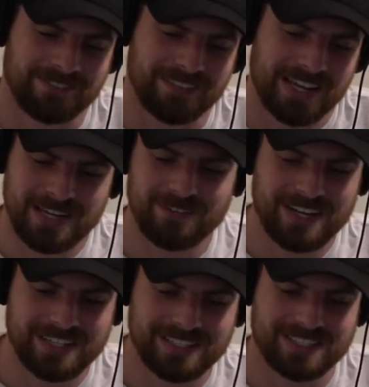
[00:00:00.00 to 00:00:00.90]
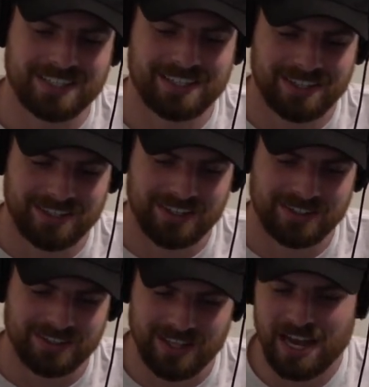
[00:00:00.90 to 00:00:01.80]
anyways,
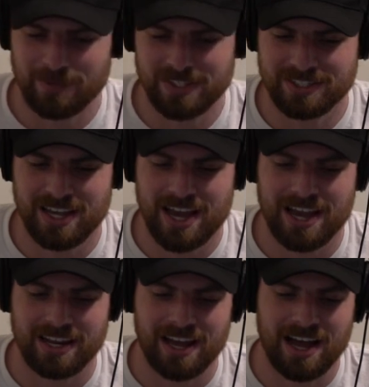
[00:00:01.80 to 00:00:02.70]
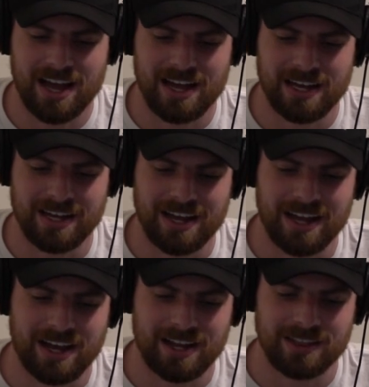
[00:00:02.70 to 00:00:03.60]
that was that.
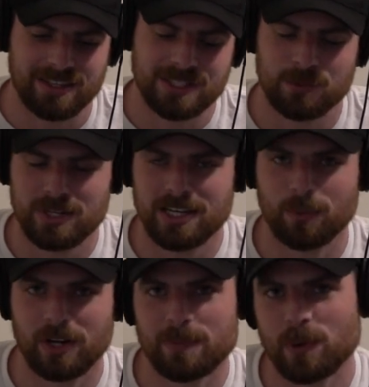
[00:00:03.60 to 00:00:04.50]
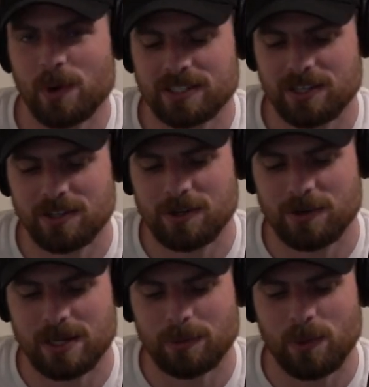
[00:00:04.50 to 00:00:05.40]
This week, what I'm going to do
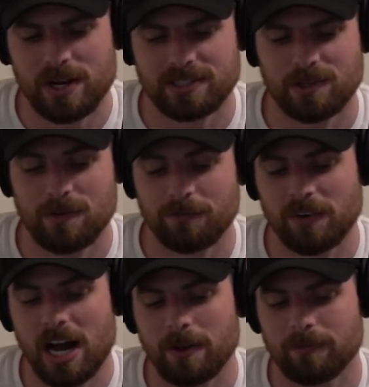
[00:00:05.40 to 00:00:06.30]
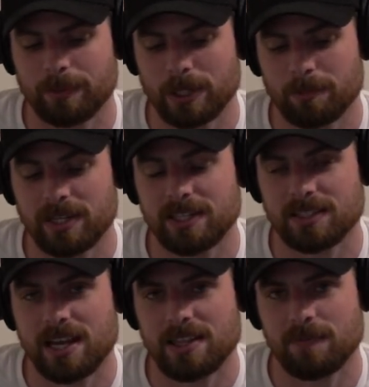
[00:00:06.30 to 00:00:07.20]
is I'm going to do 5
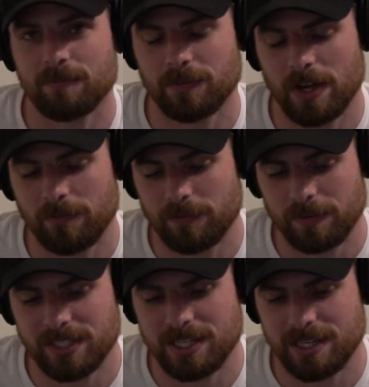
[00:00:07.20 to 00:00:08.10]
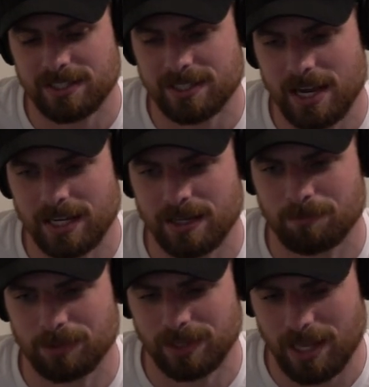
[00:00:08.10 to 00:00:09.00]
burpees and then a
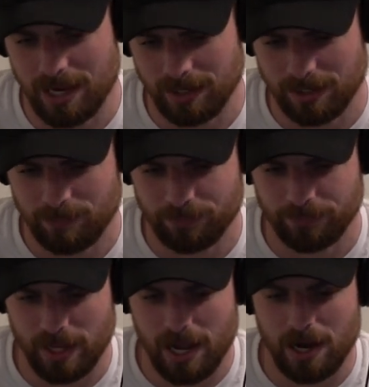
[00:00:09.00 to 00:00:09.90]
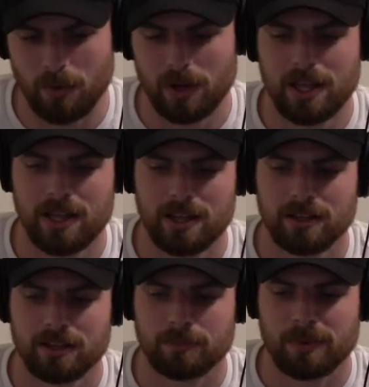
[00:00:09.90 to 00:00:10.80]
15-second plank. Now,
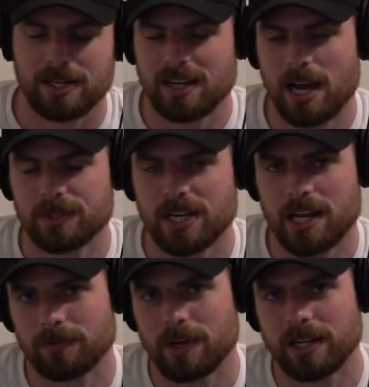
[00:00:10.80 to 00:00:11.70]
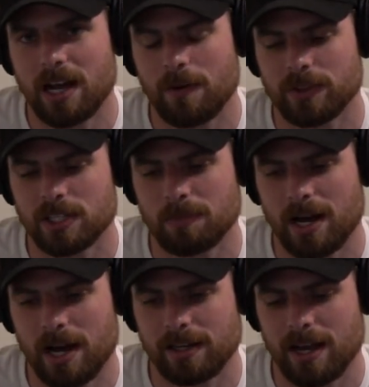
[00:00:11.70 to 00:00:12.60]
my time's kind of running out for this
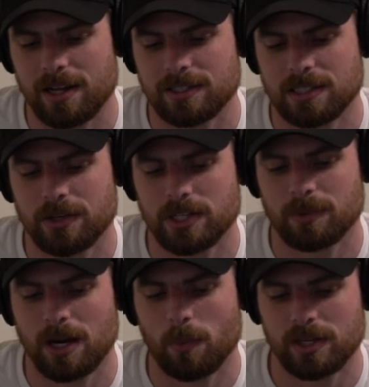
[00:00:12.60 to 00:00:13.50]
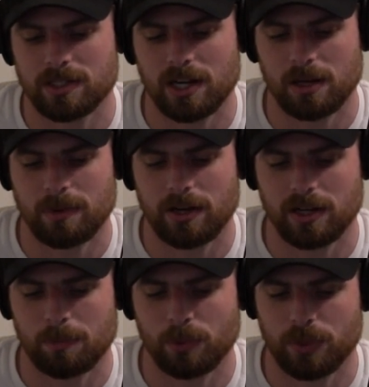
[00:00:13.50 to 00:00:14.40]
podcast series, but I want to talk about a
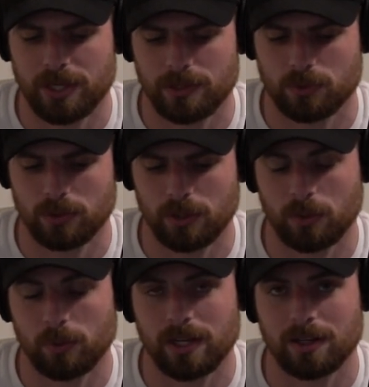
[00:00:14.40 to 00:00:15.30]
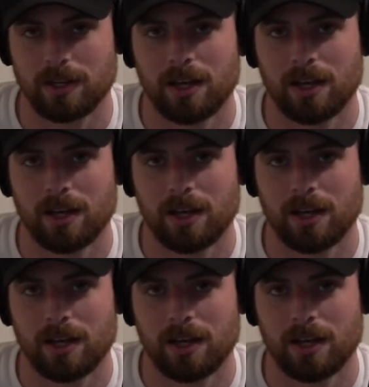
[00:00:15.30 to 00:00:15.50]
couple things really quick.